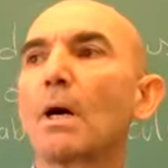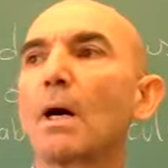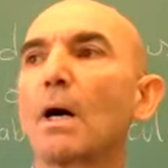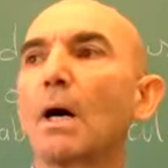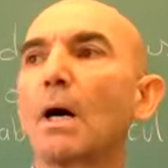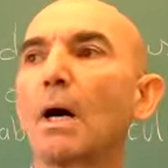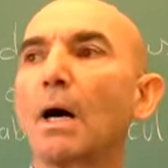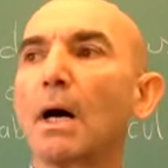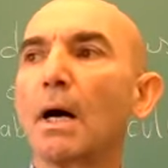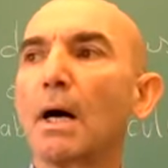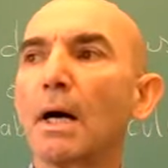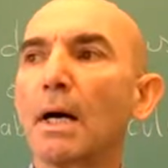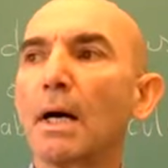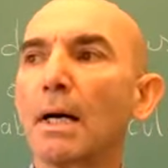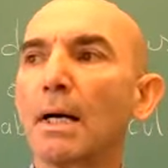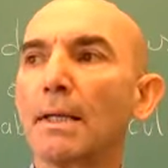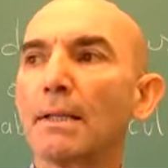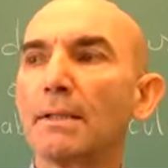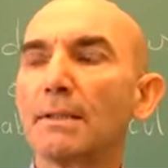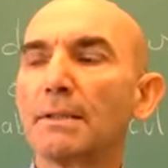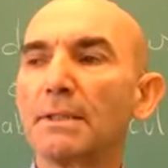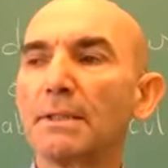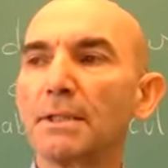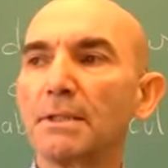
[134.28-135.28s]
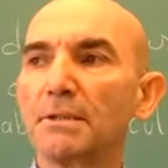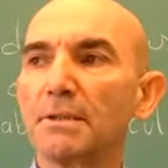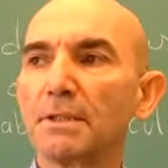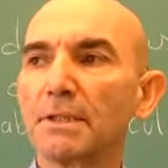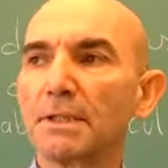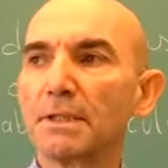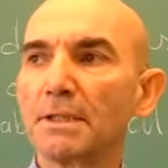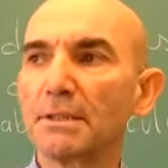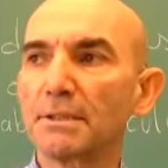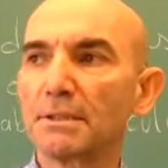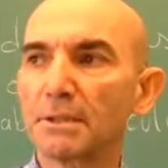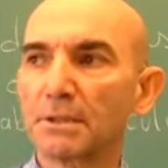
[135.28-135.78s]
And
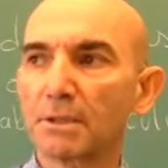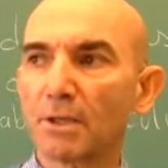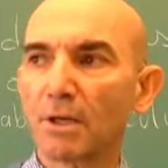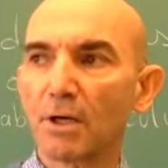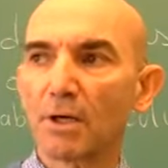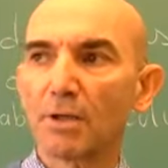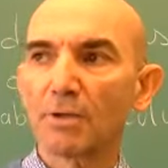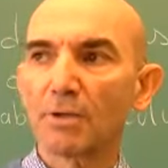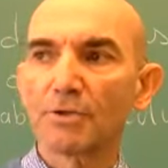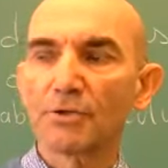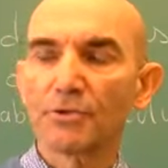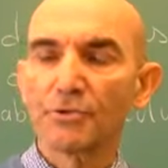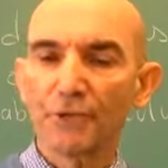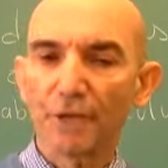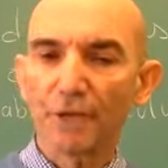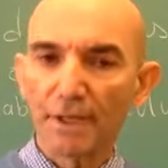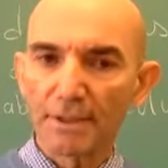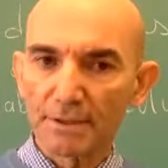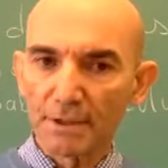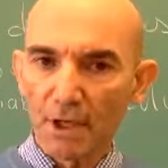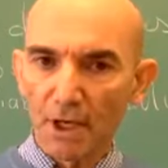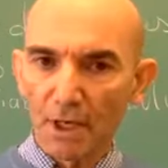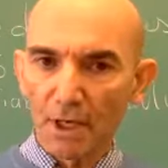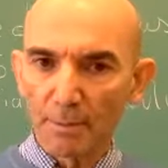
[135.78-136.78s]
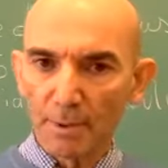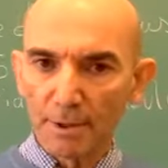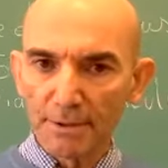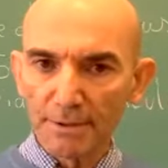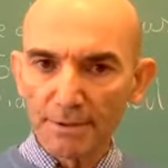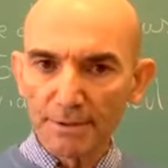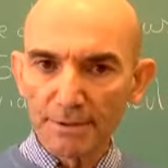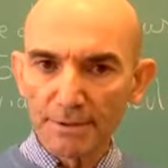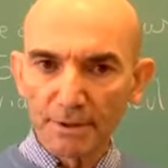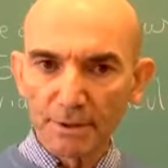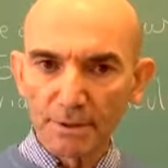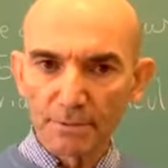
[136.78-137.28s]
there are 3
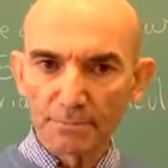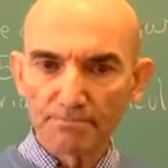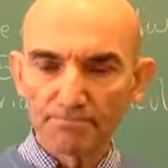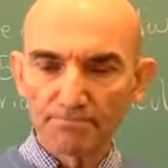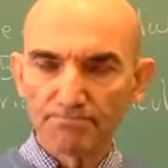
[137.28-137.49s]
assignments,